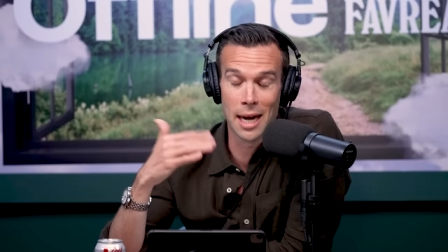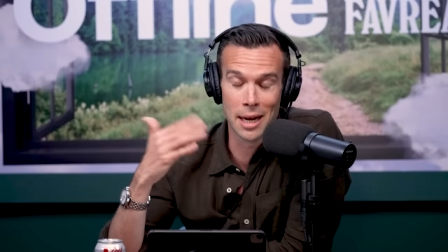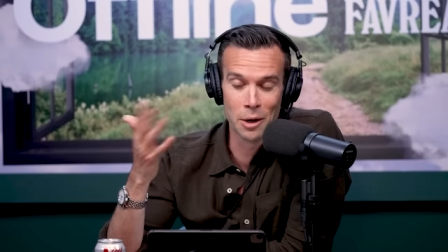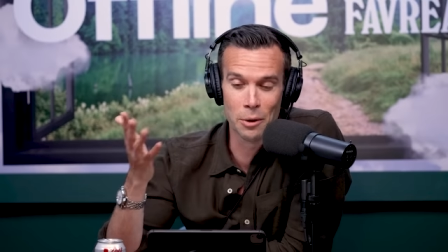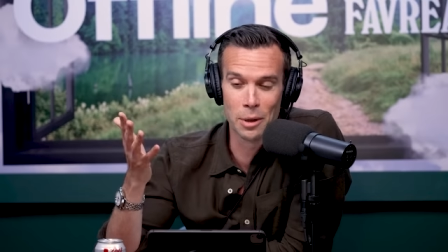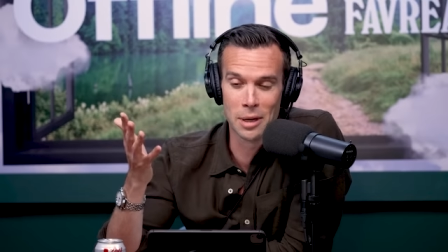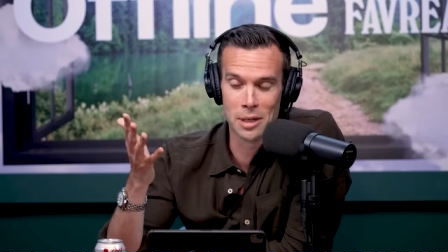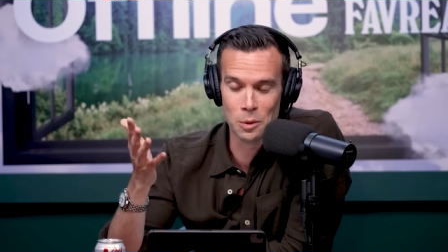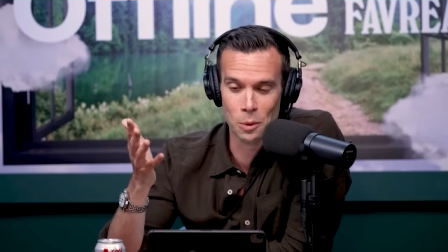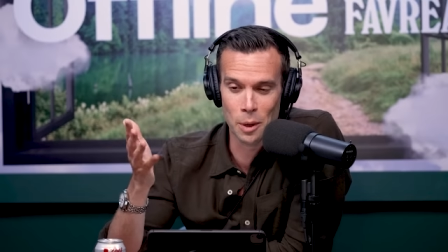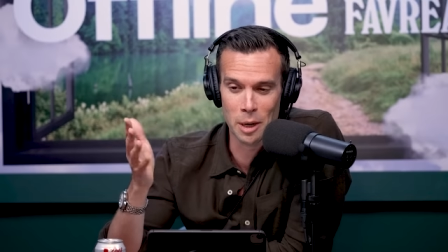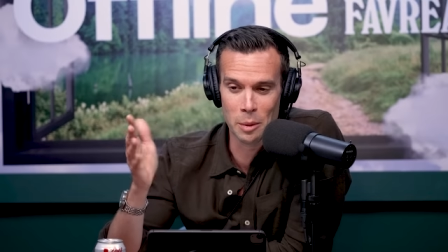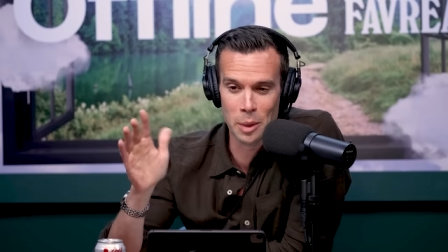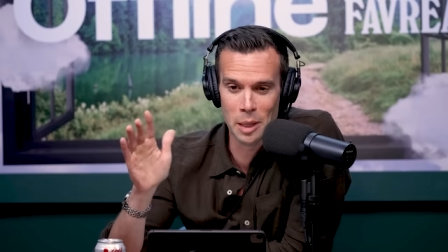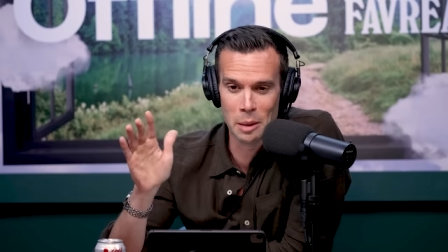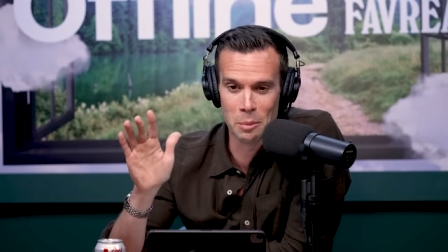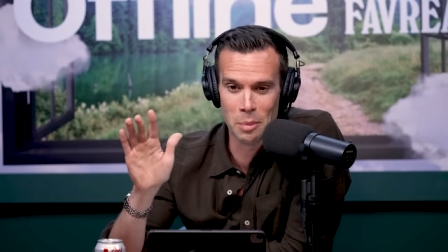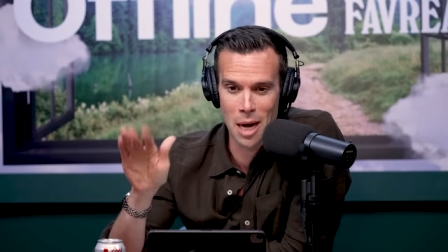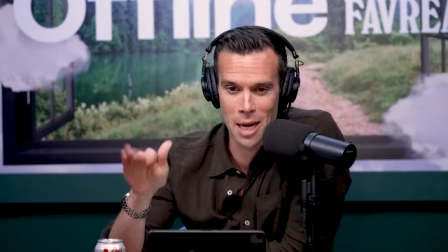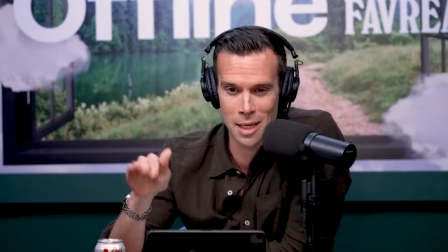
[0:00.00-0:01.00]
I know he doesn't want to be
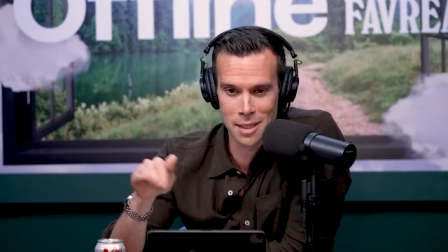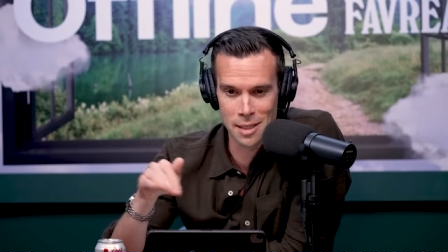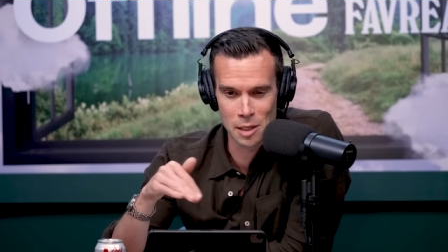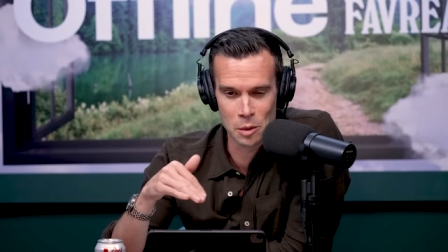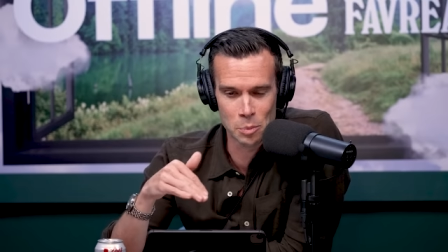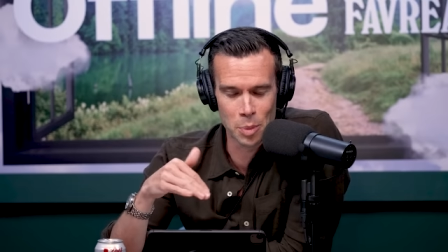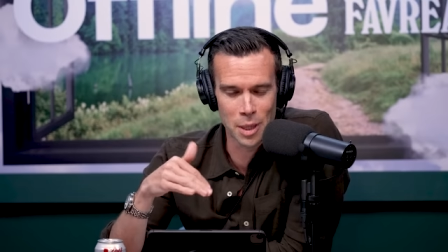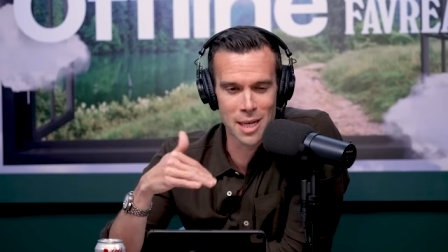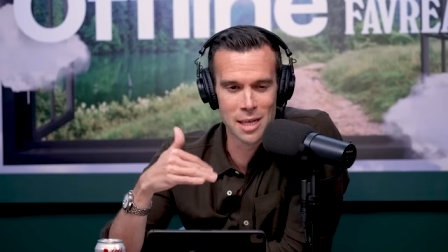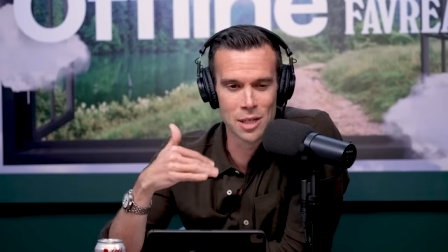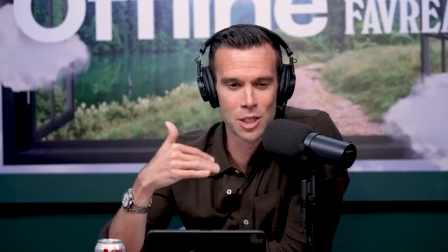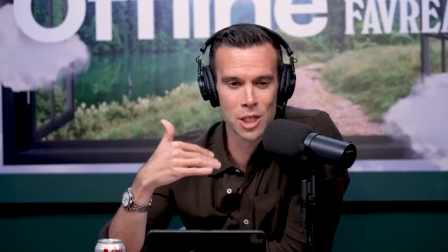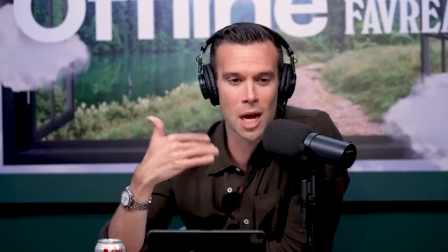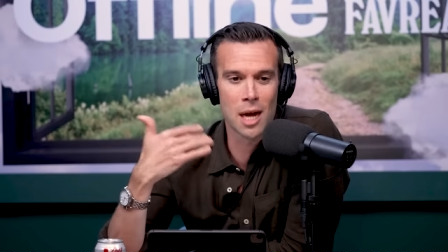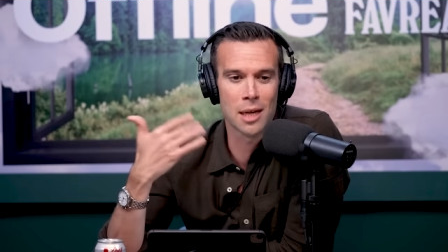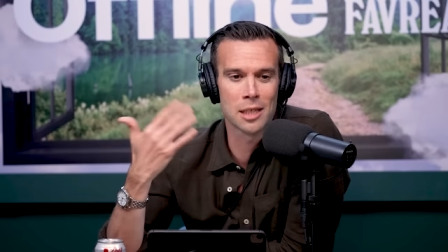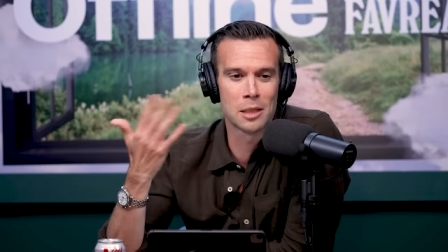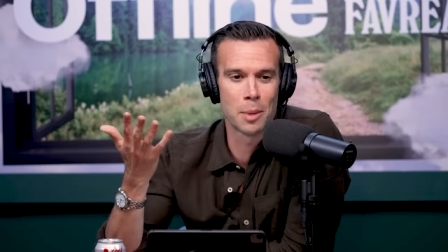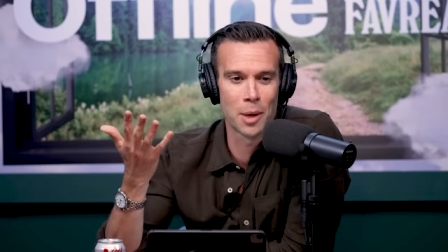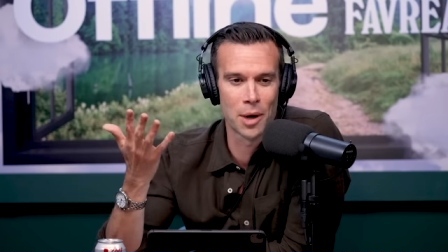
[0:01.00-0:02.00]
in boxes, but he's
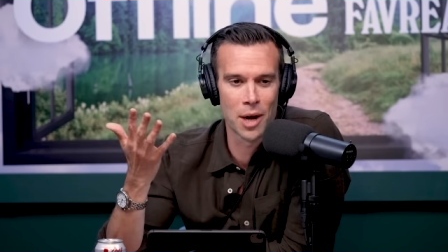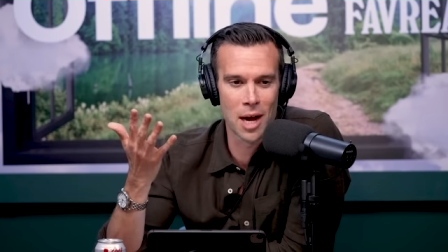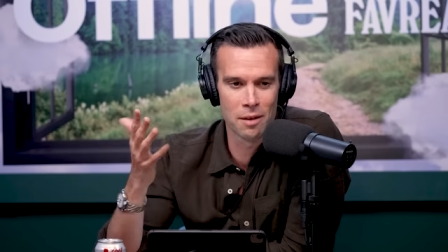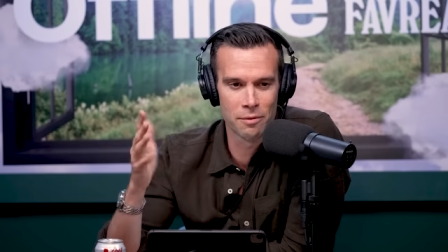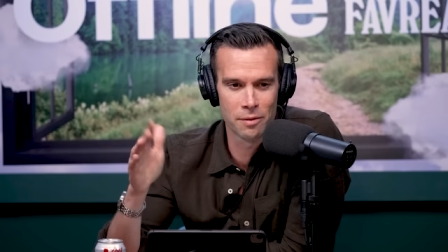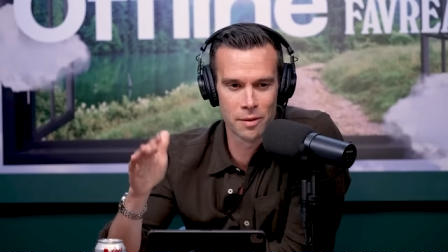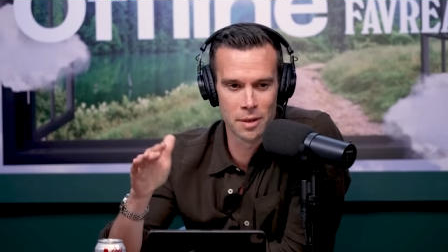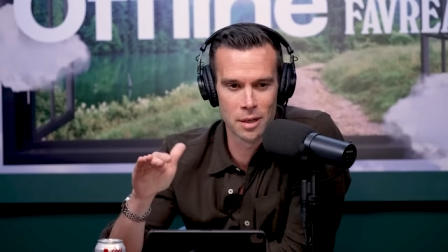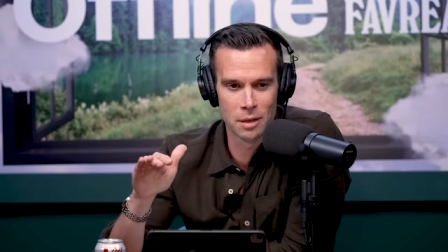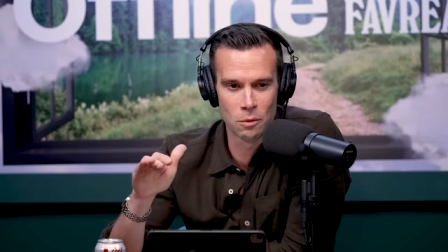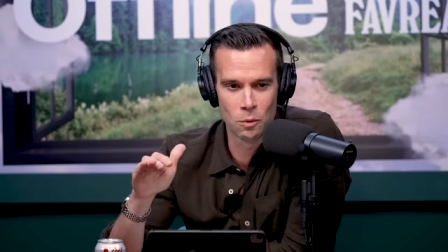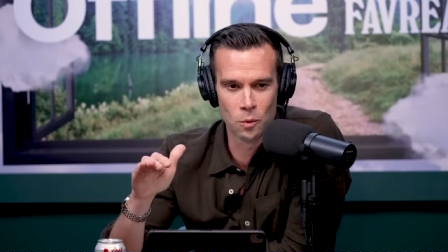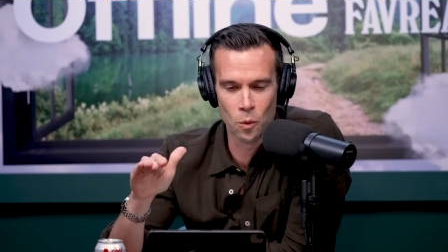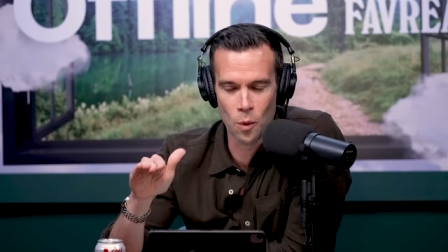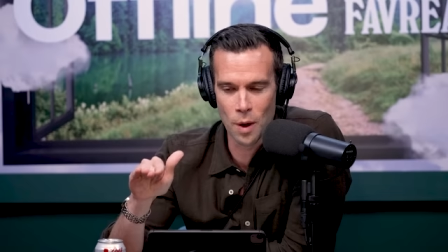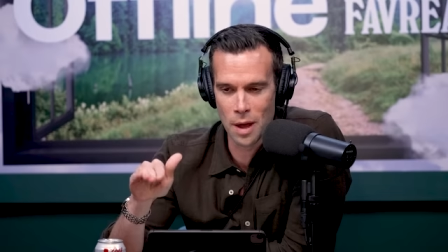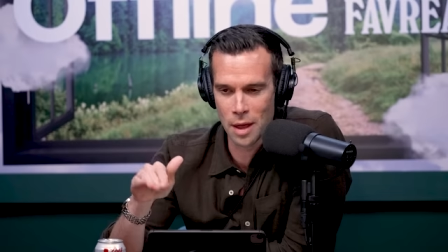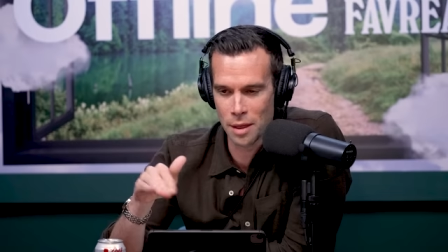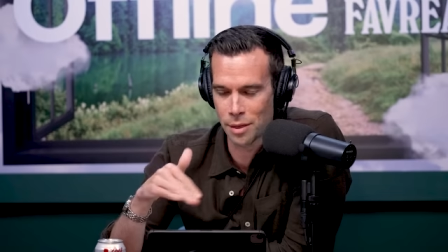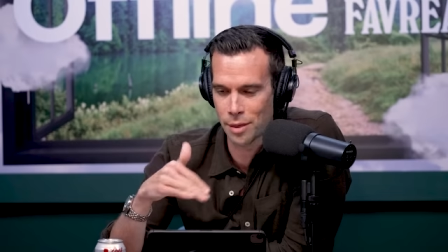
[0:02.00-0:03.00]
talked about often
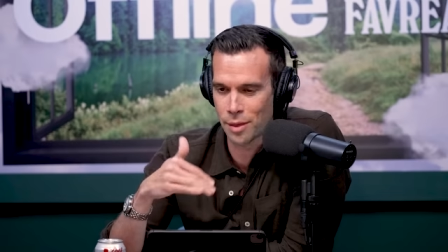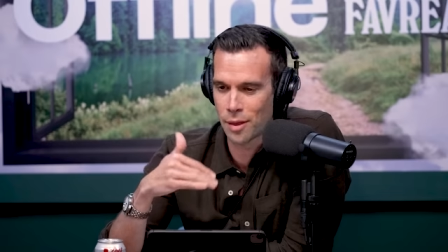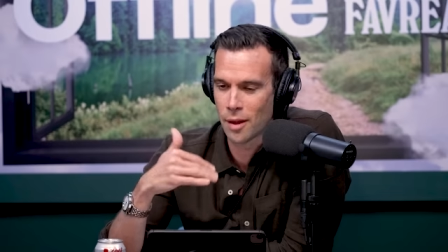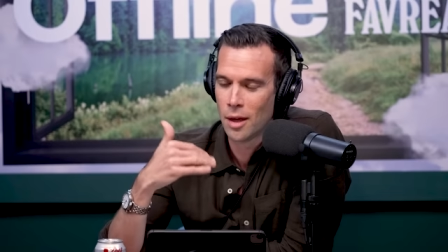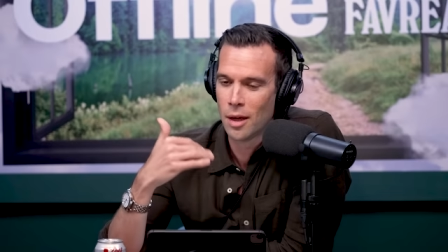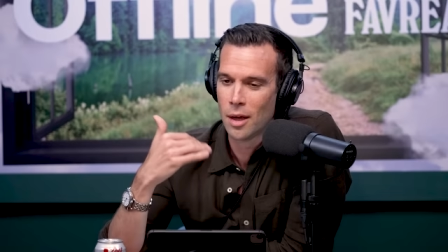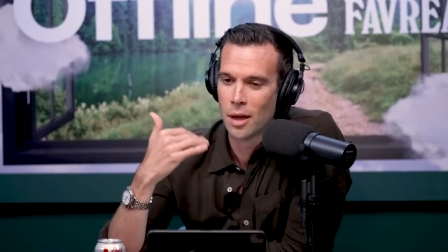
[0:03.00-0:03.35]
with